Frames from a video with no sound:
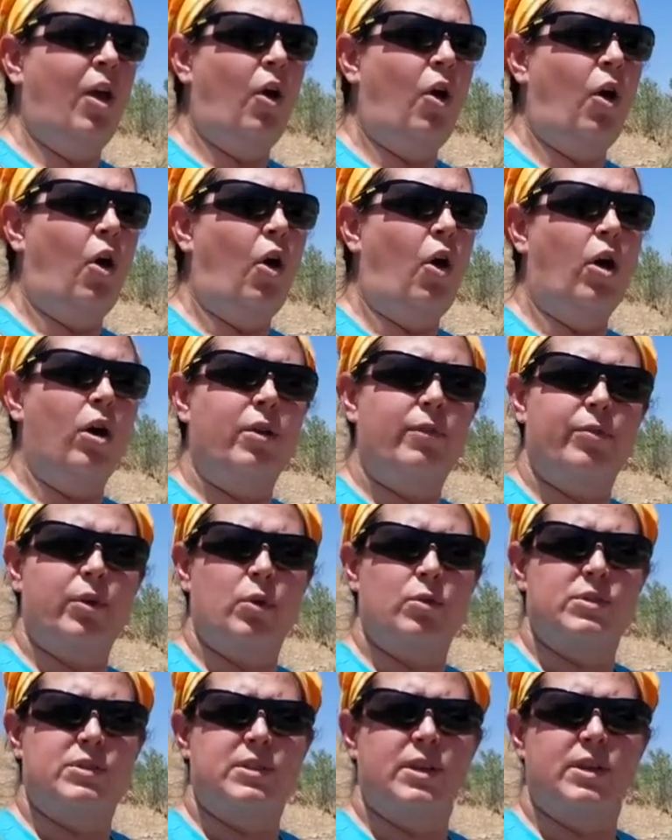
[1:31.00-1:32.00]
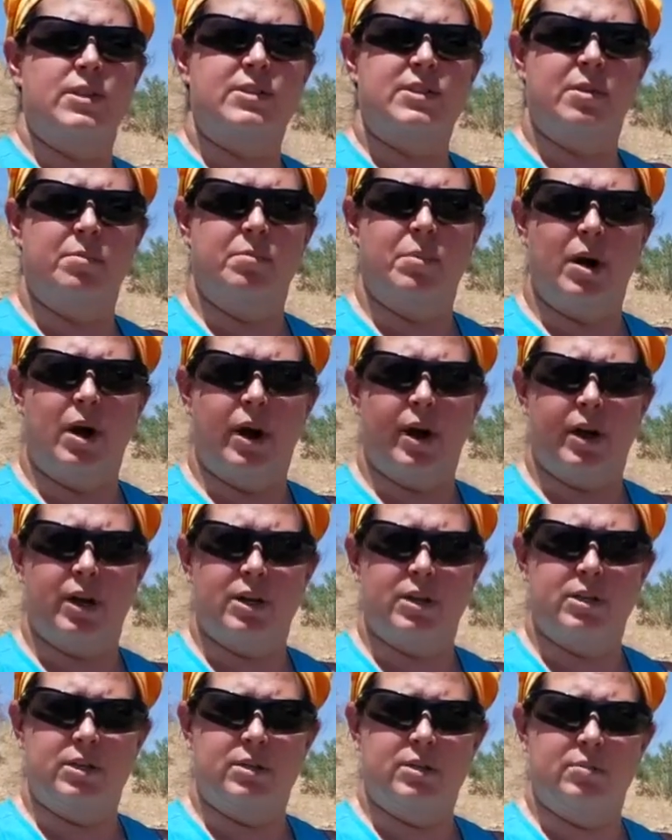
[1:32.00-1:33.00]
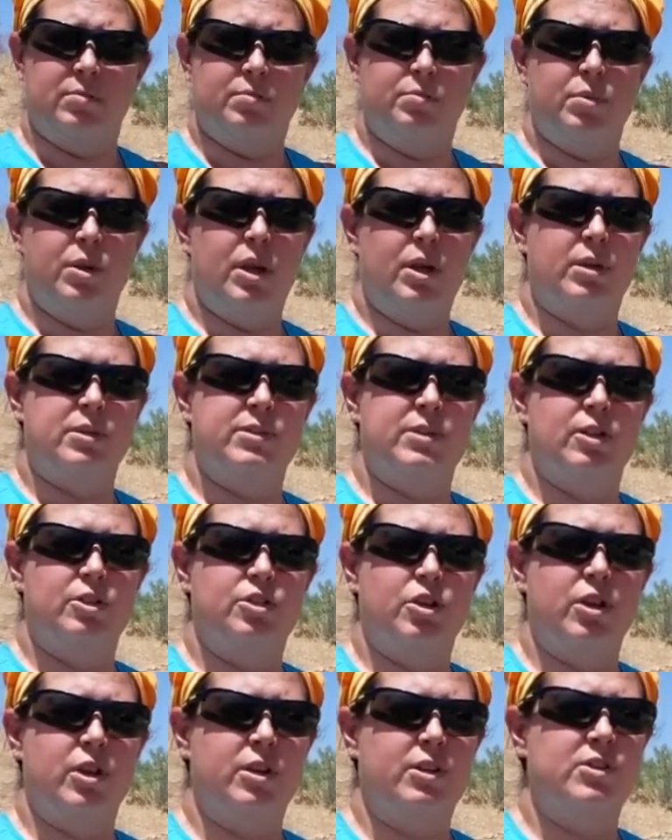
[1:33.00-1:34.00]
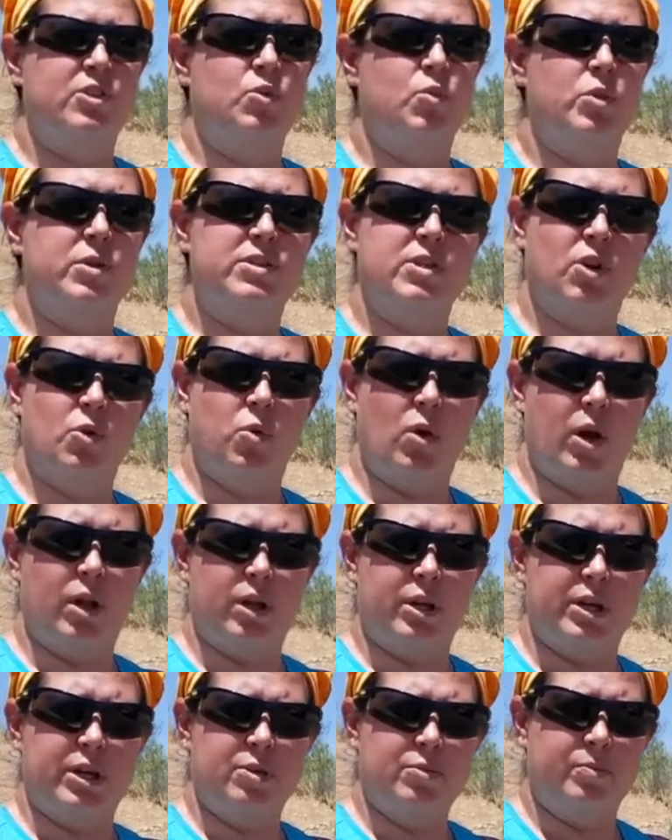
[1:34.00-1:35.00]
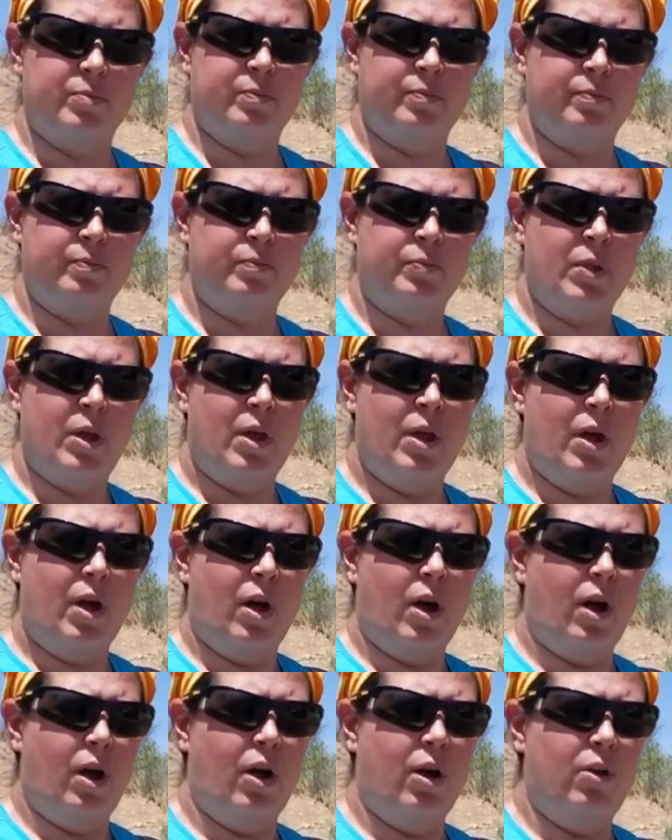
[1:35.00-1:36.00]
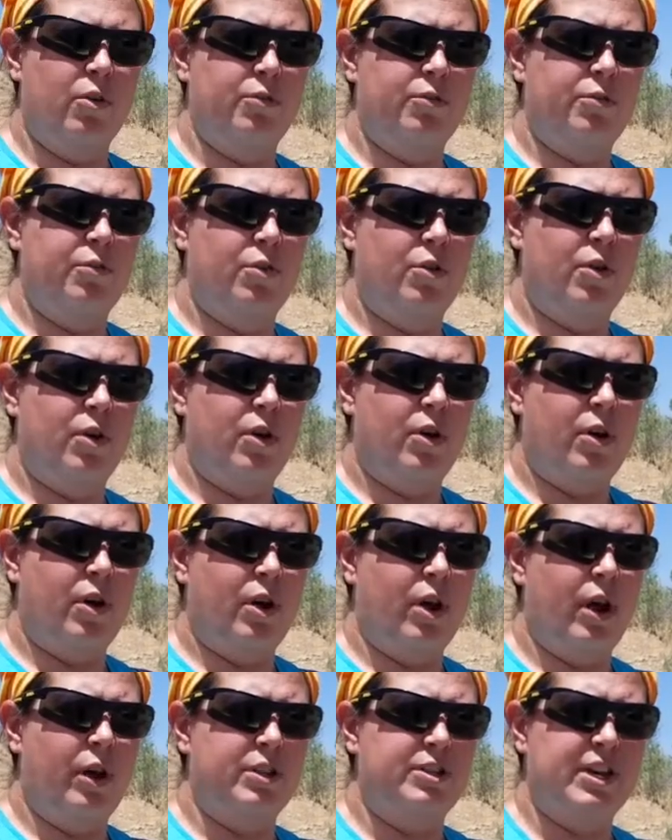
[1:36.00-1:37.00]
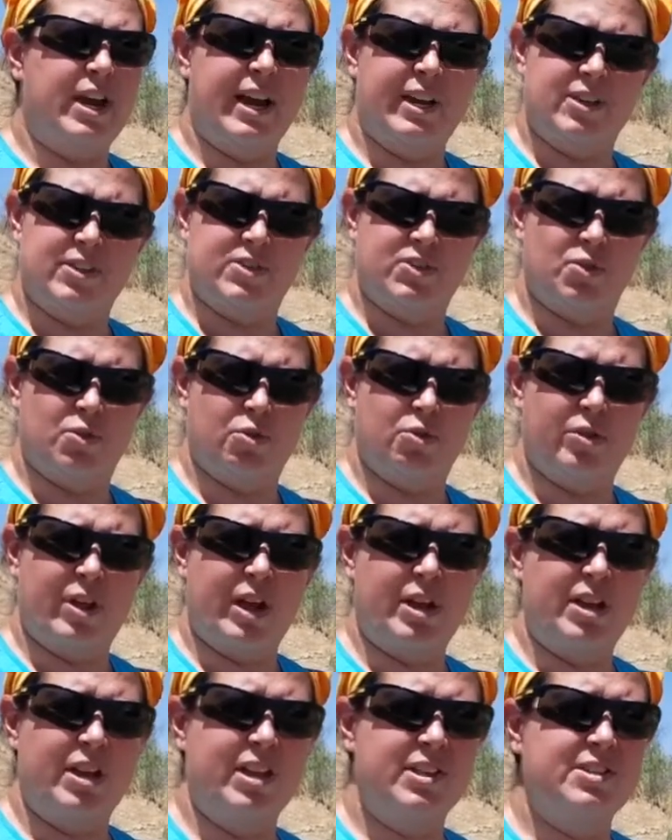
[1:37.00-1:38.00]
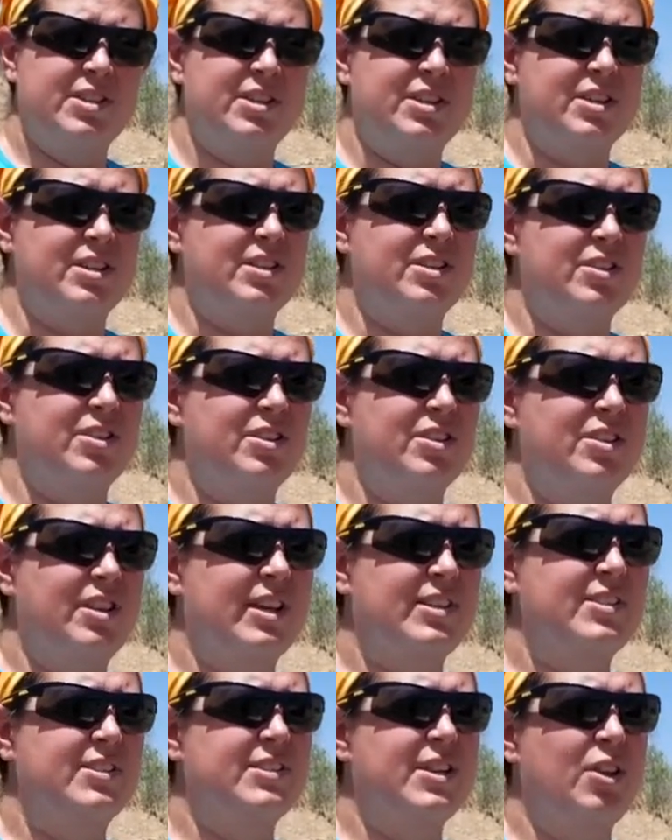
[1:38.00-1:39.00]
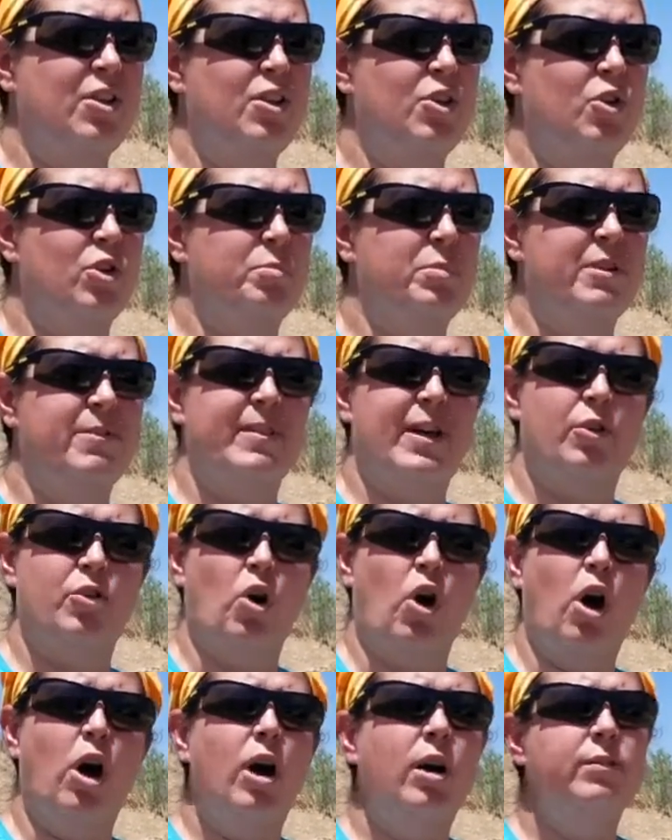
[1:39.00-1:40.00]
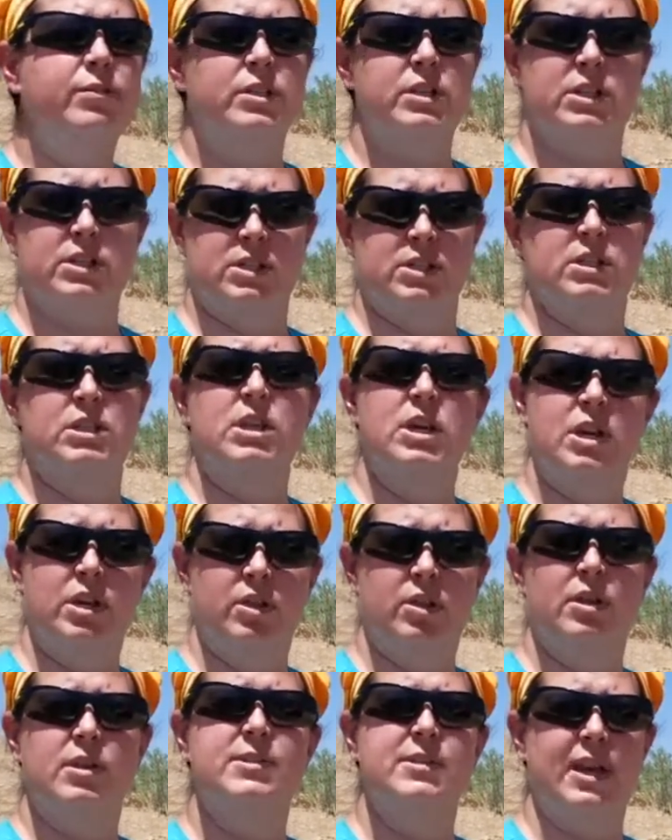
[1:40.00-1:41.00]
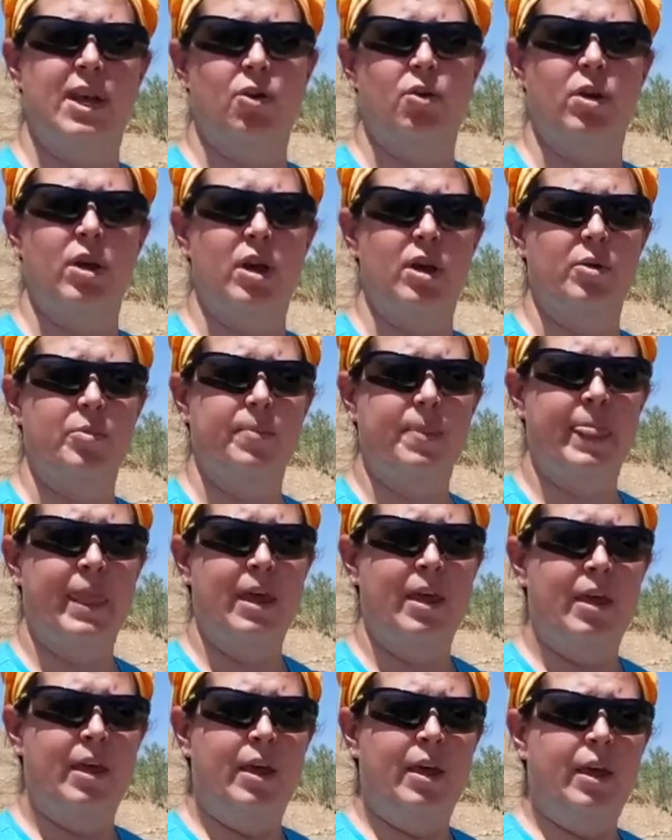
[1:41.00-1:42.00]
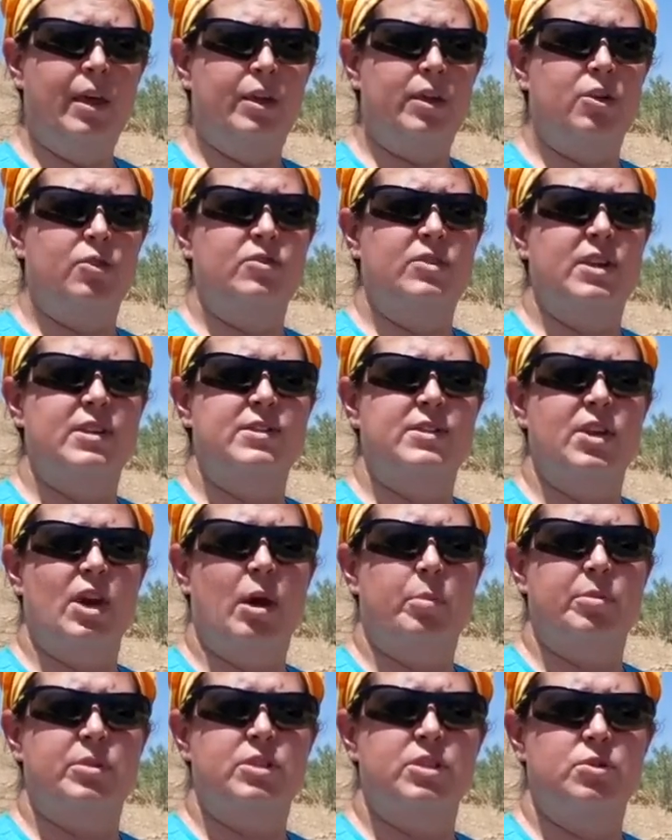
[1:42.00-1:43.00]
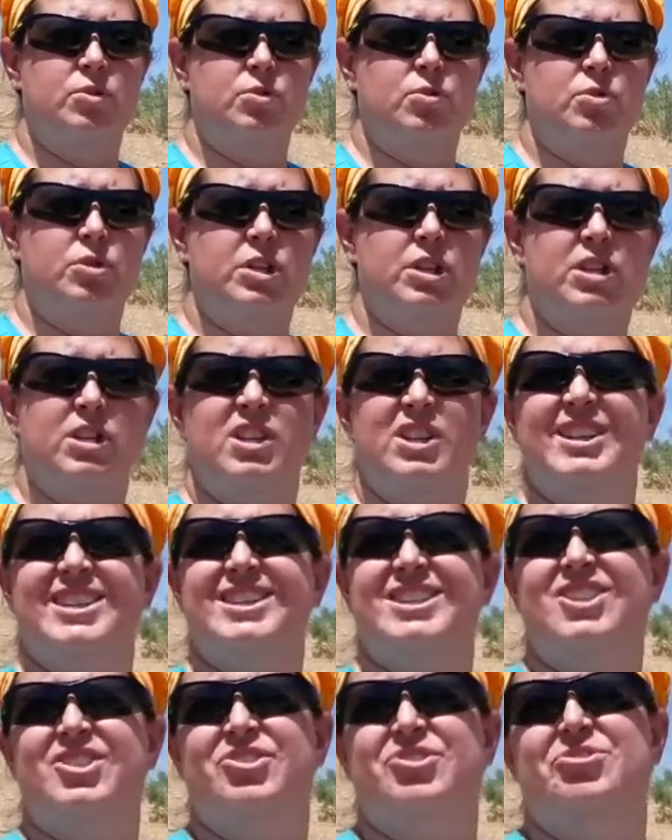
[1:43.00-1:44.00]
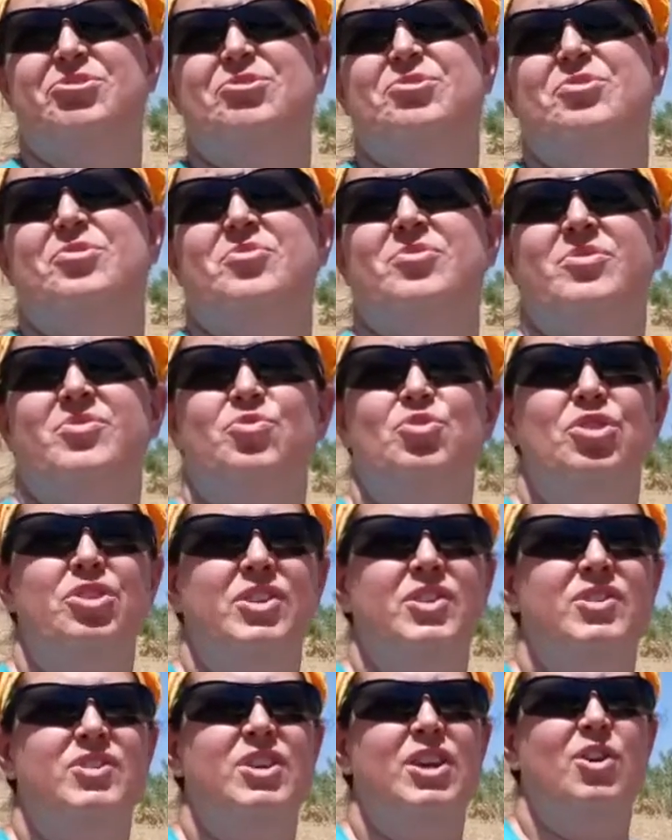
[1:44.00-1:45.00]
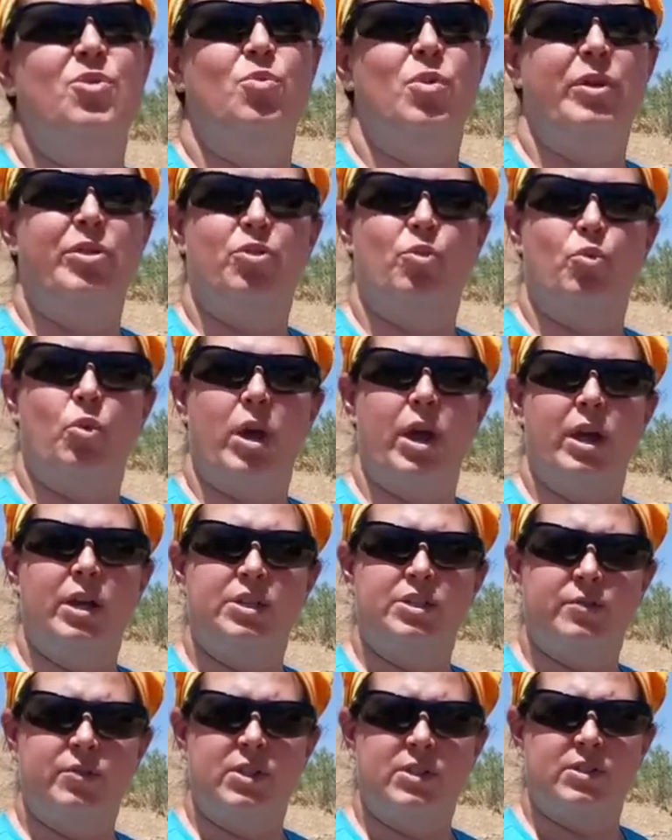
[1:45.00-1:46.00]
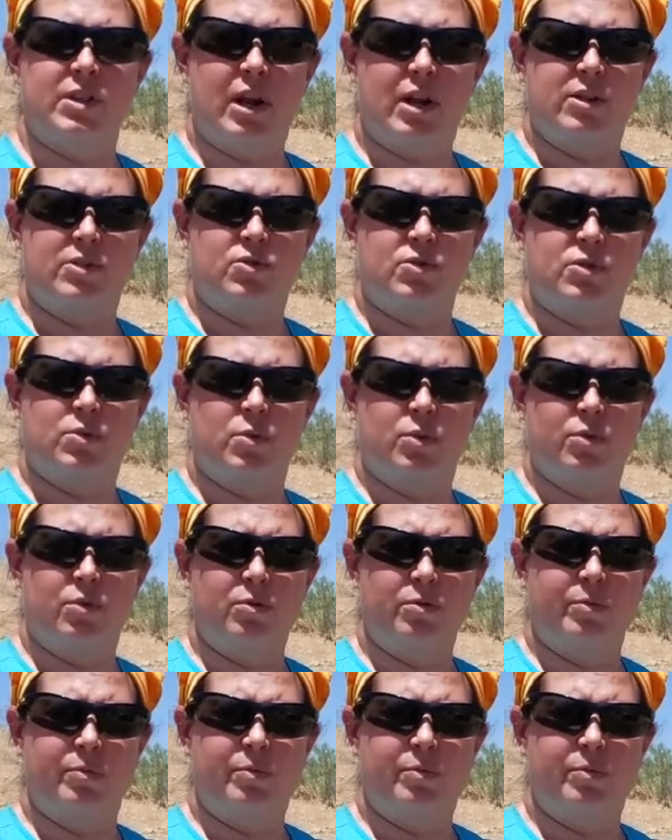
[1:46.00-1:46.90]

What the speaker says: All of those things combined, being in such exquisite quality, of a dinosaur that isn't necessarily going to be found often in this area, gives us the opportunity to really see what the range of these dinosaurs were,